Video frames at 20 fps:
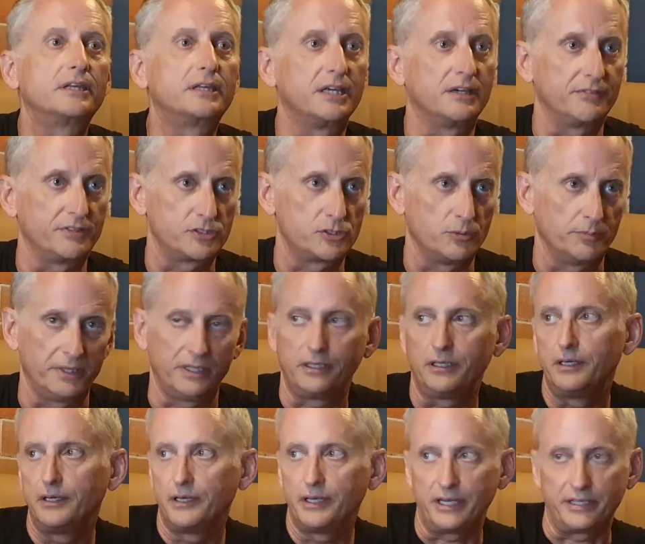give it to me.
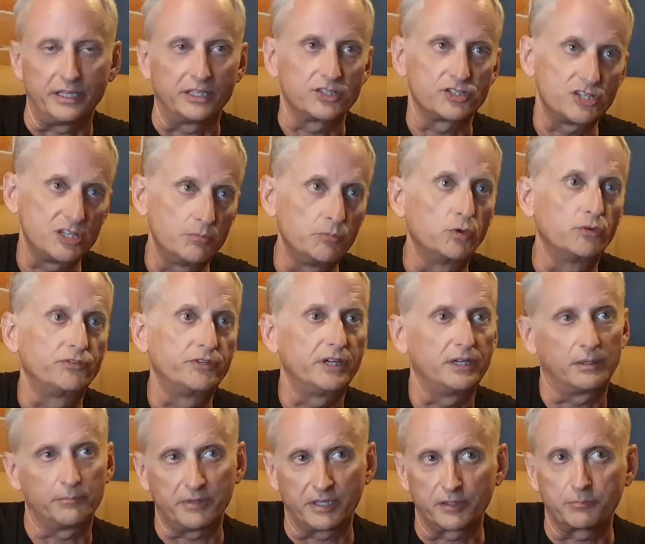And then she moved
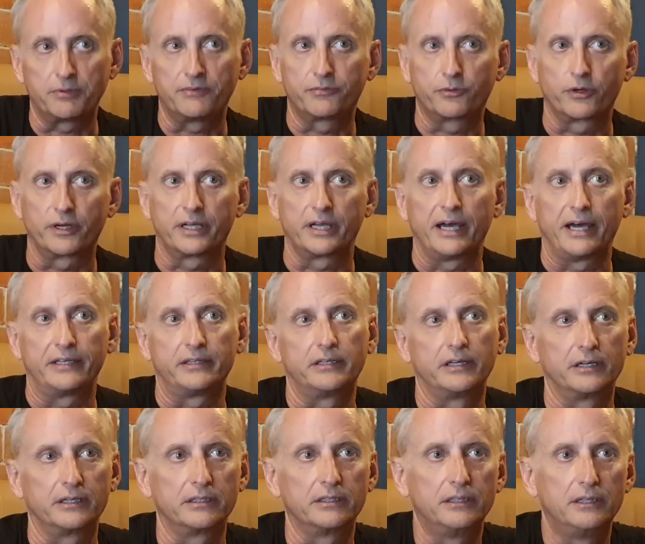in a month before I got
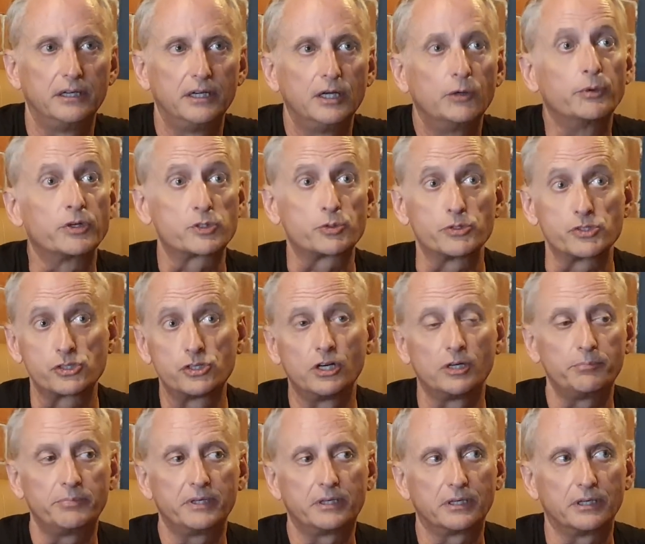there, which was
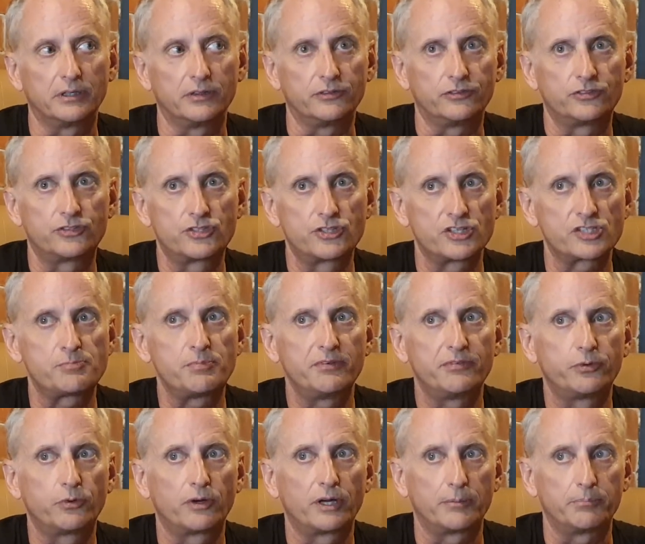good because just
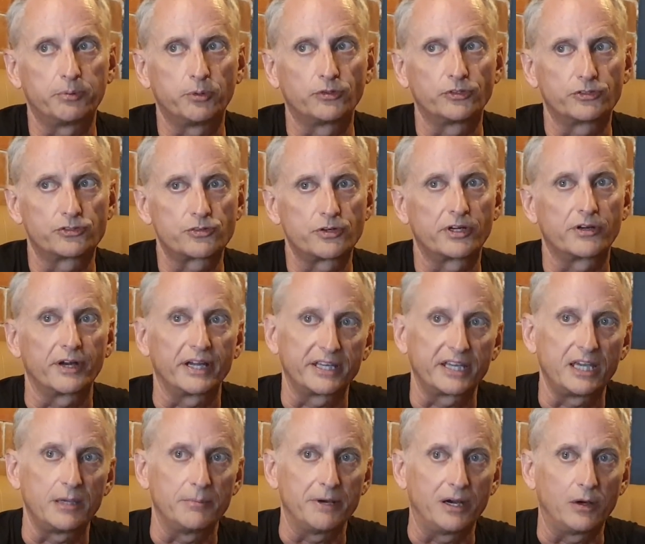before I pulled the trigger, I
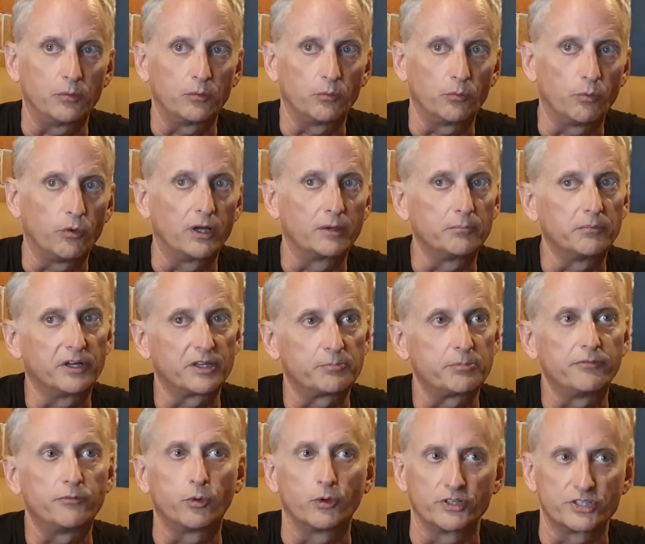came out one month
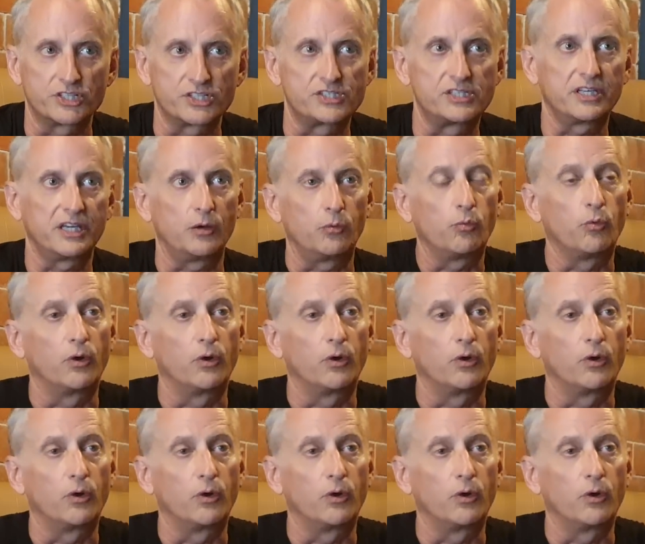before just to get